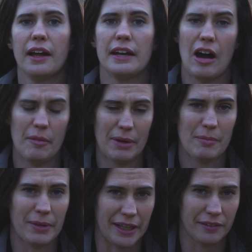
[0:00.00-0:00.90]
now I'm
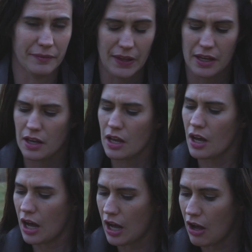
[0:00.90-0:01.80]
rambling.
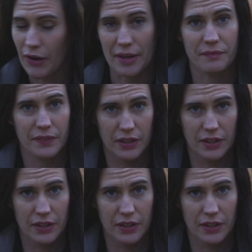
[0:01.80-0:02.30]
Okay,